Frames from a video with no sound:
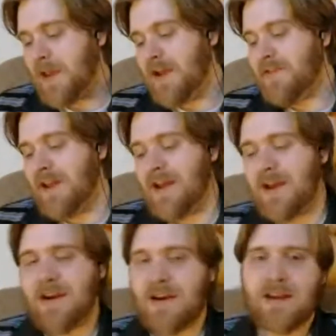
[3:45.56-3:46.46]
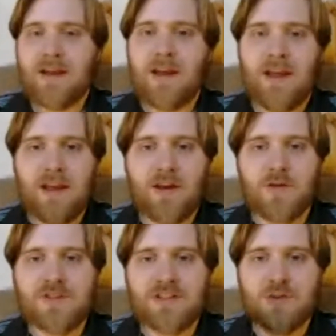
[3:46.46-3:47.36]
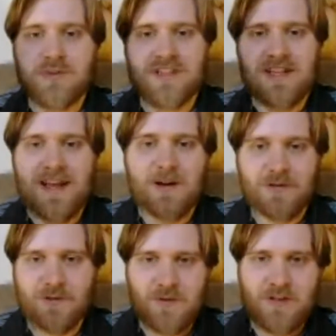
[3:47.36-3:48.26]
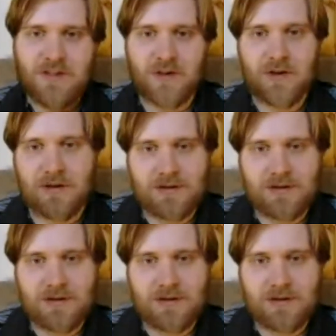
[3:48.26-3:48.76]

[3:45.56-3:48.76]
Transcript: And then it goes into his encounters with the Taurans.